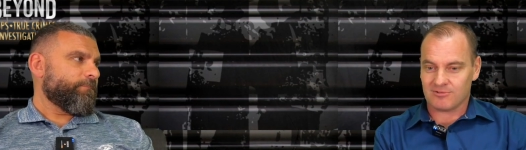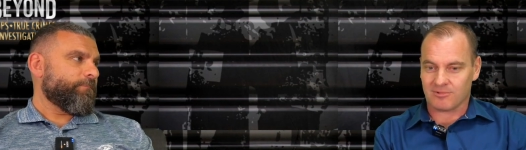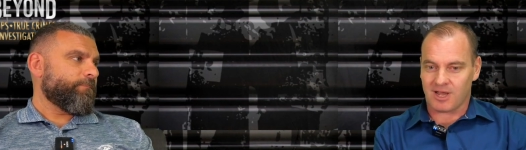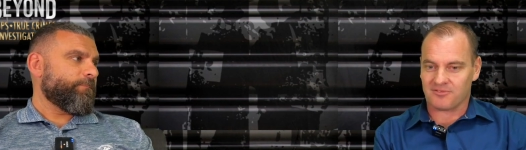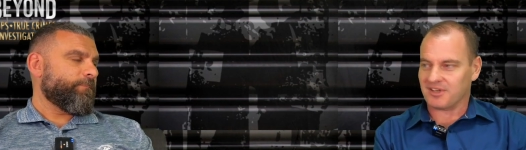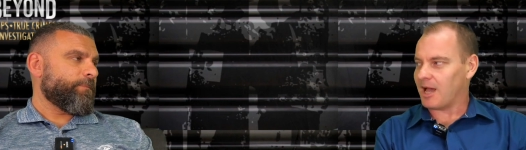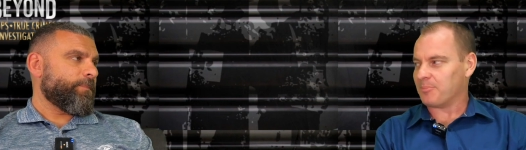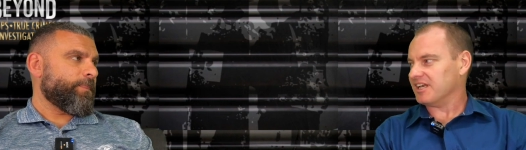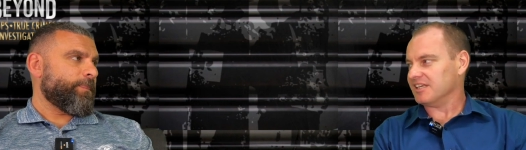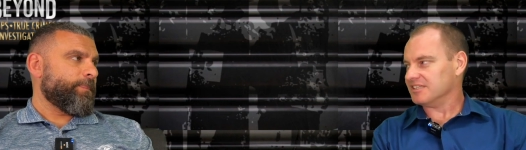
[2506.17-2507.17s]
Speaker 1: rather than
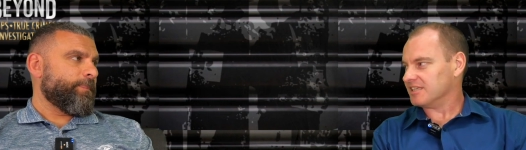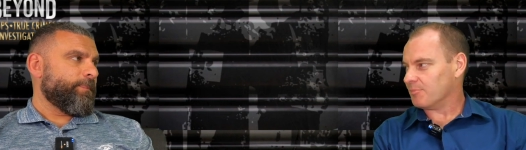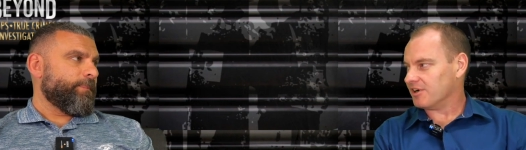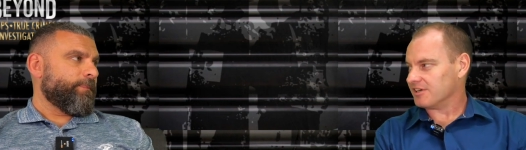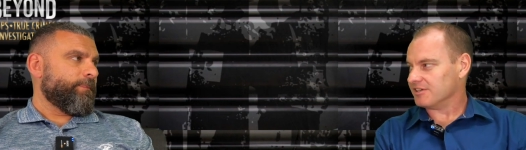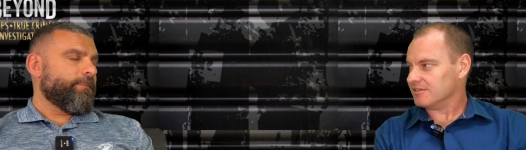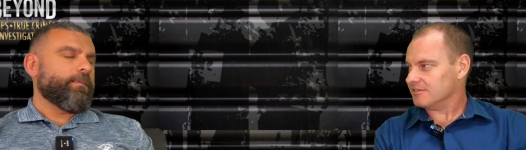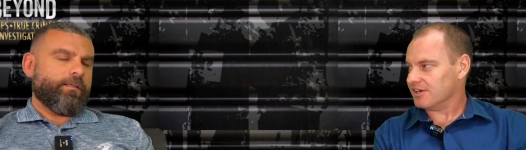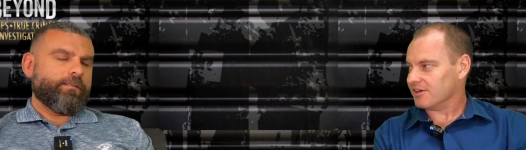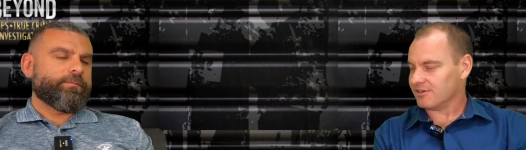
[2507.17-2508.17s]
upending someone. And
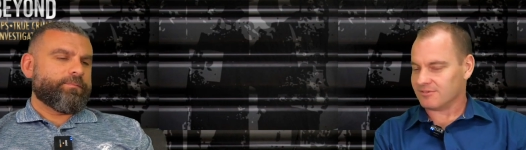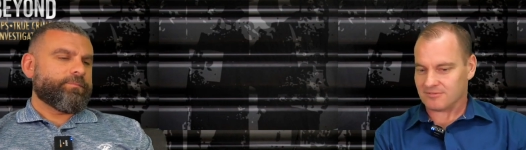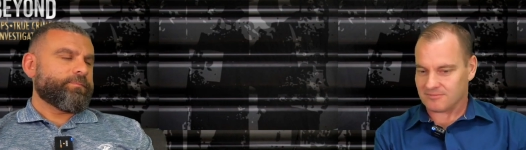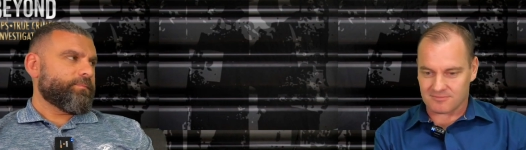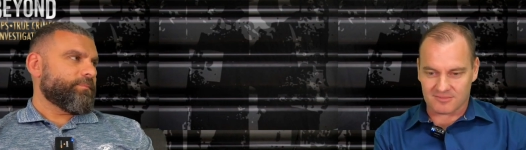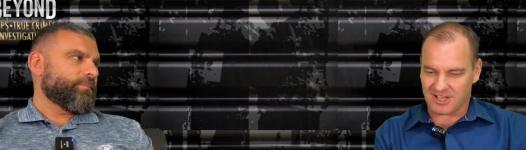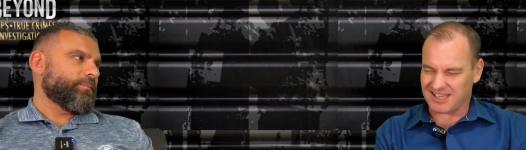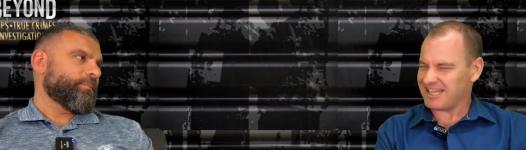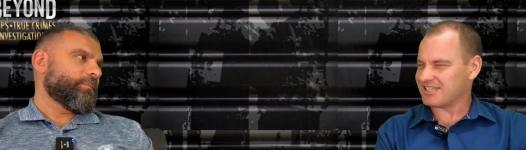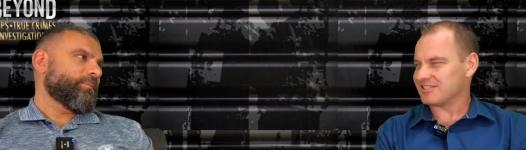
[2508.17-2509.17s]
you know,
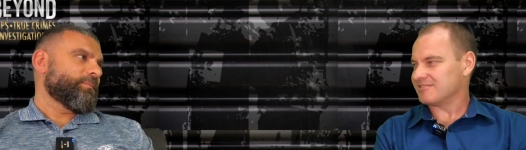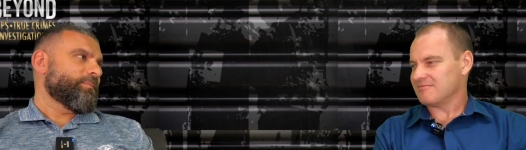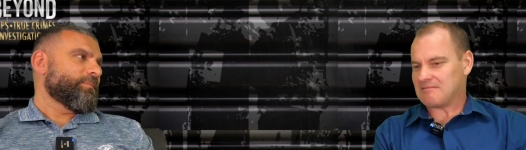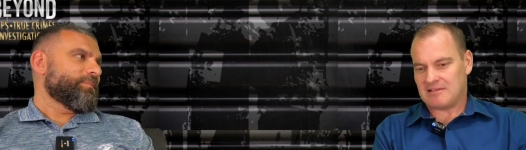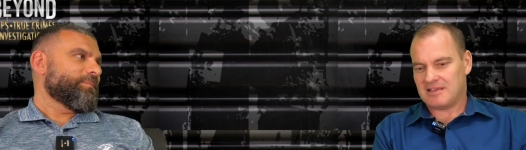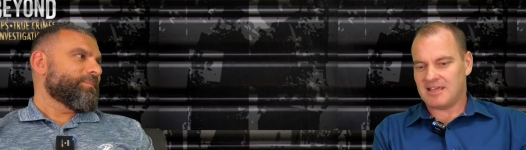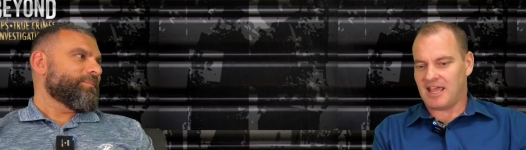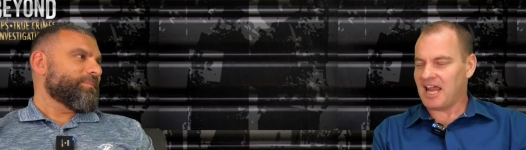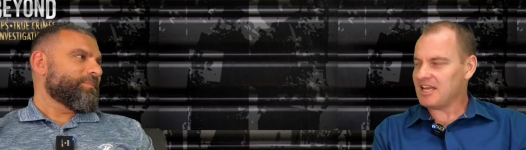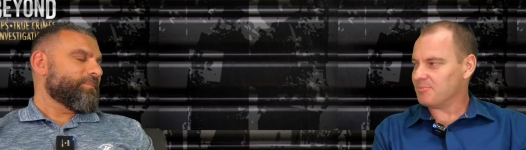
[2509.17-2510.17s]
like that's
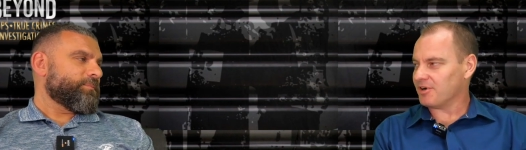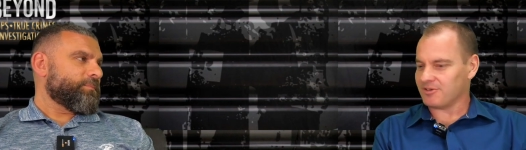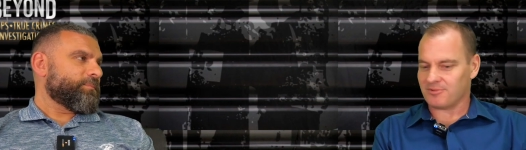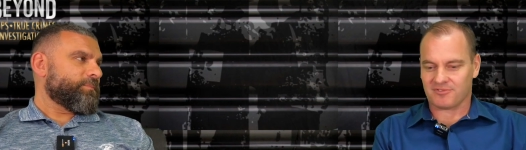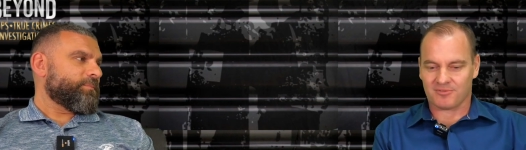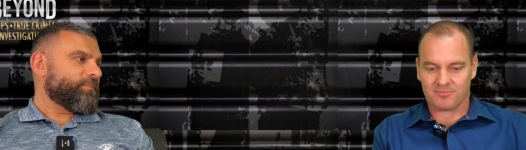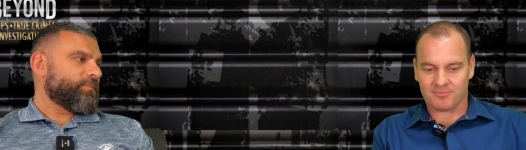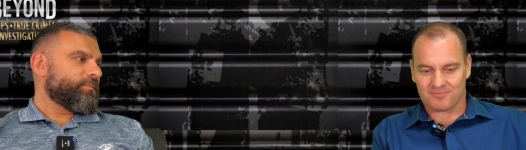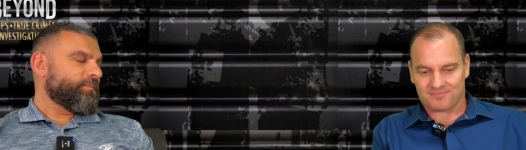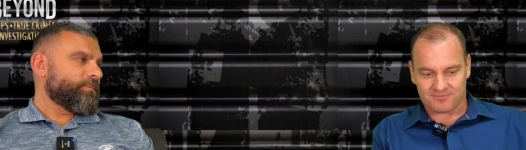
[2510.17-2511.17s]
anybody with a
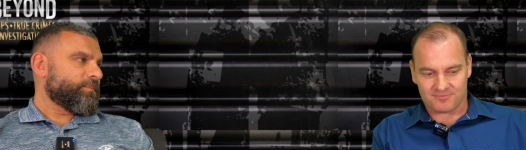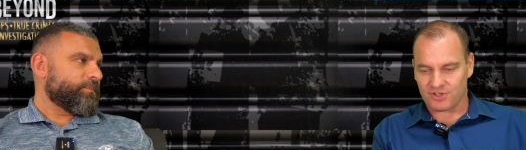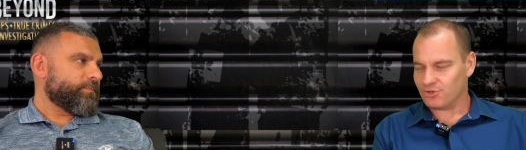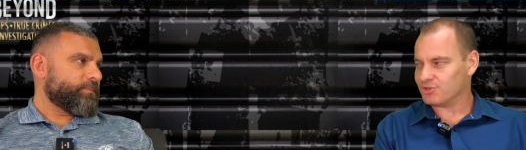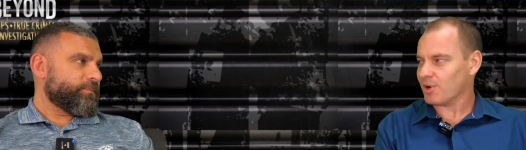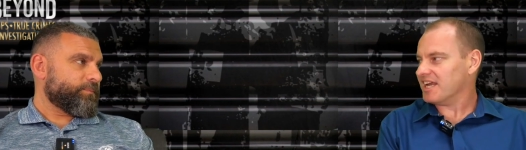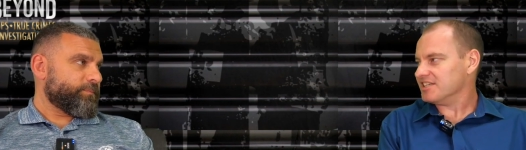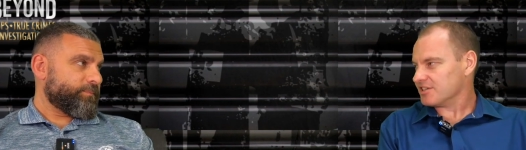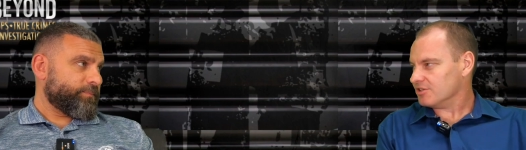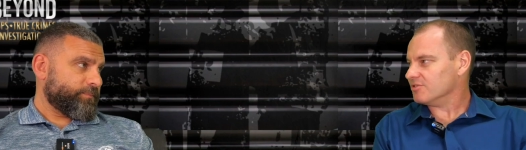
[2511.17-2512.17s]
who
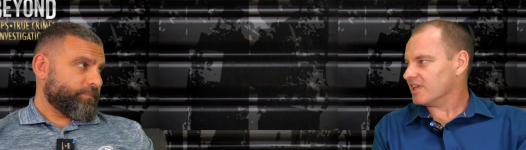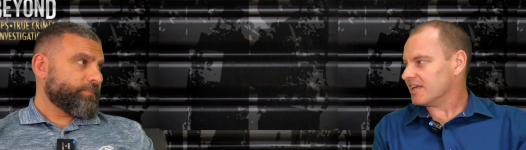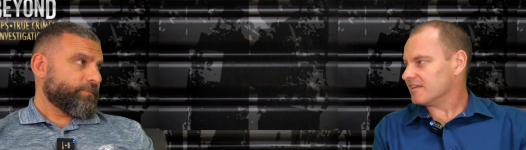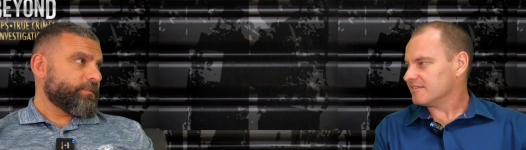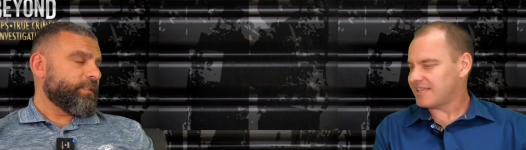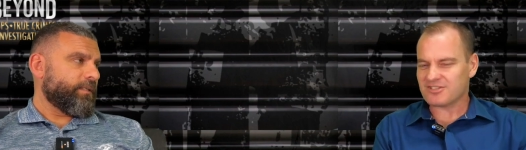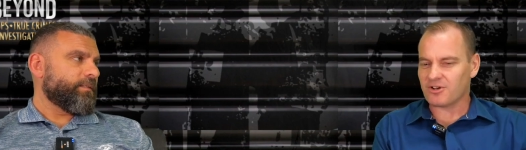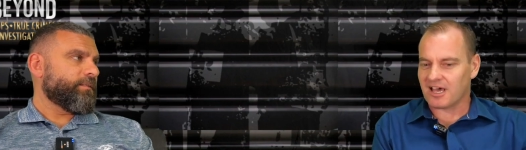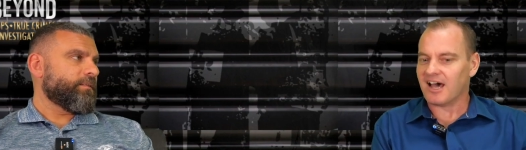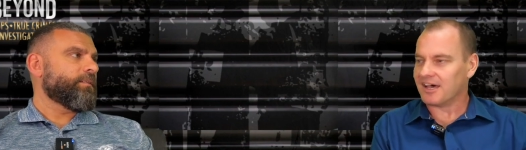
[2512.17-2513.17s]
trains can do that. That's
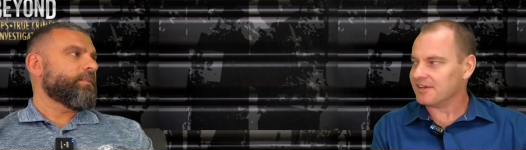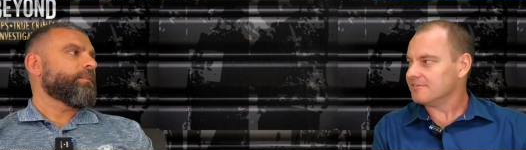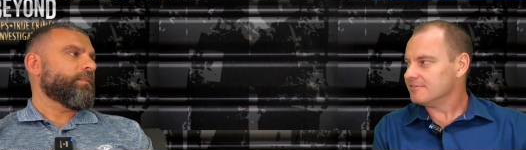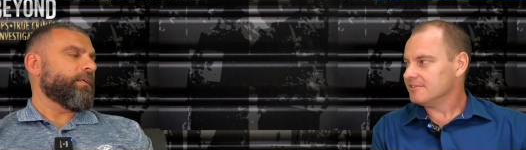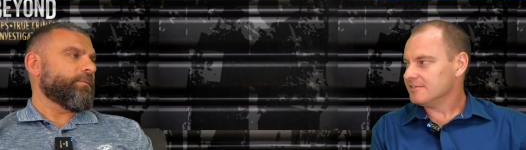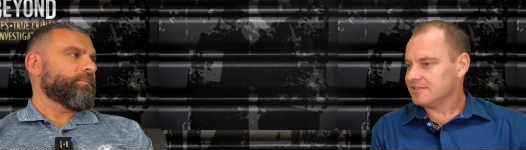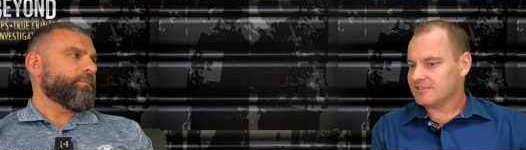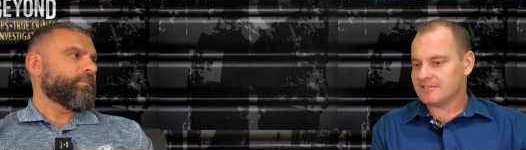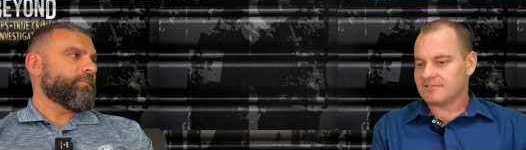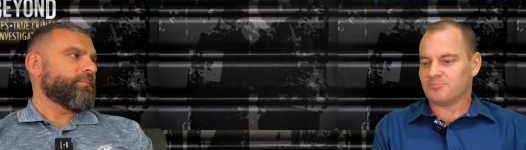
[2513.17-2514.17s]
not hard. Yeah.
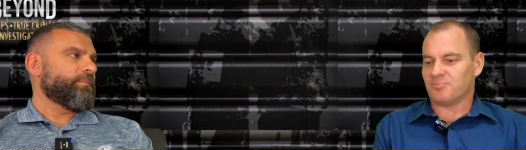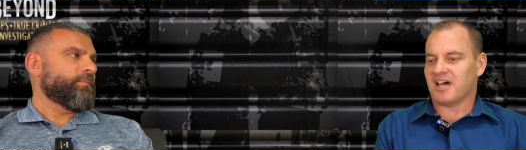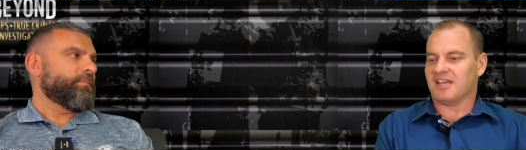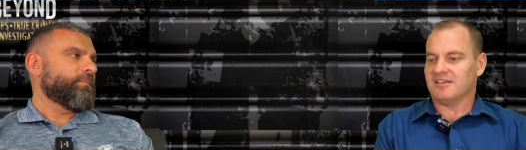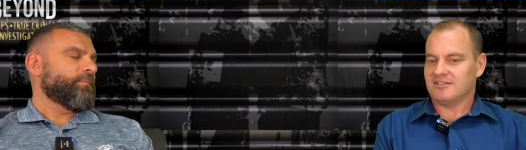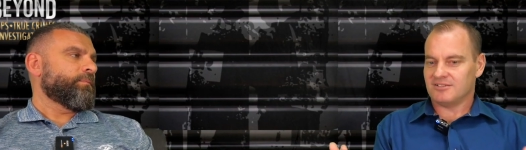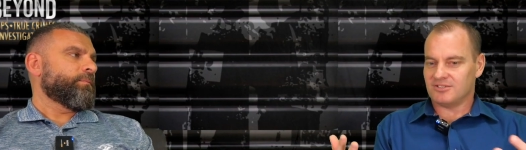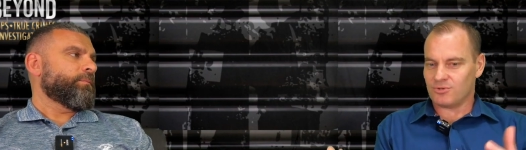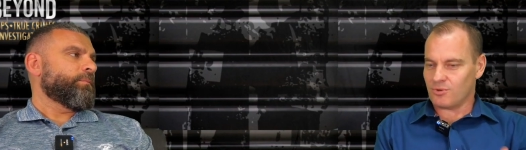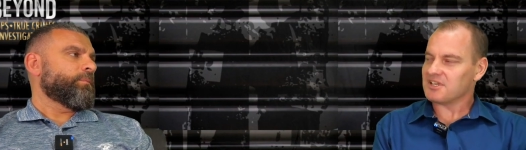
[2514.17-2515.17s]
But
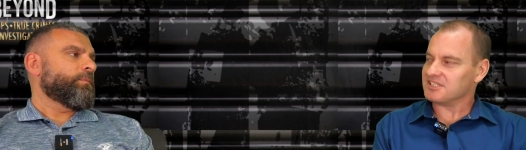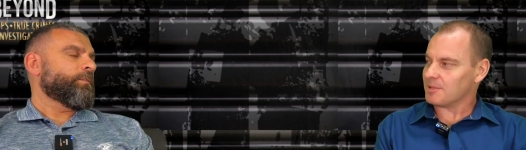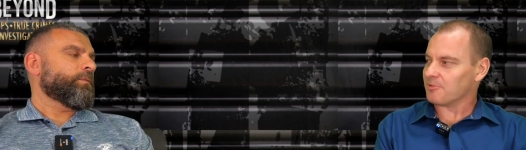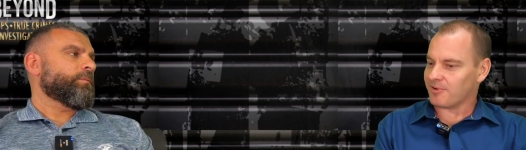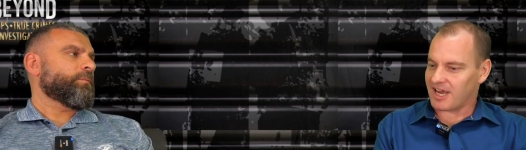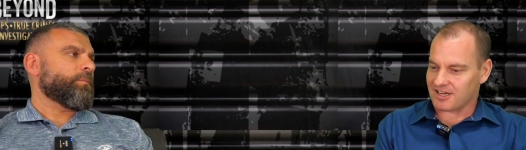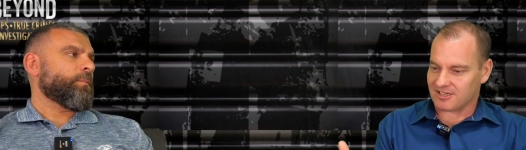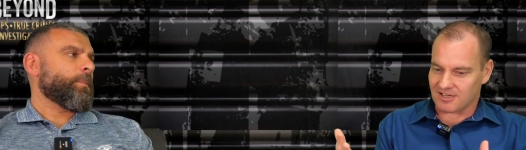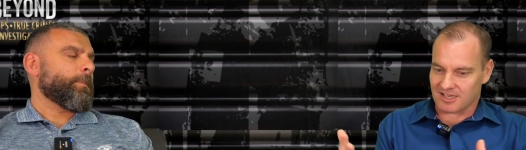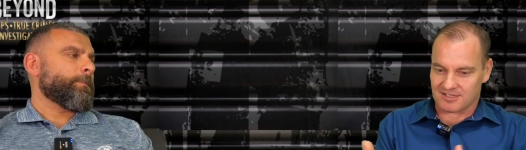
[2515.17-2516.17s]
talking someone around
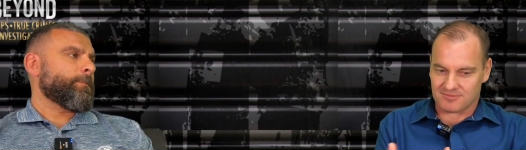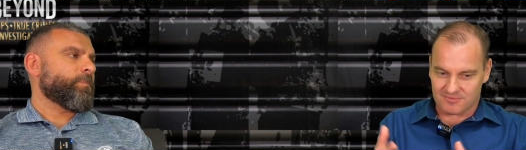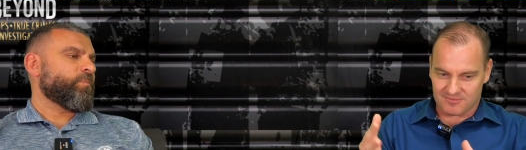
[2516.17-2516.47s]
and, and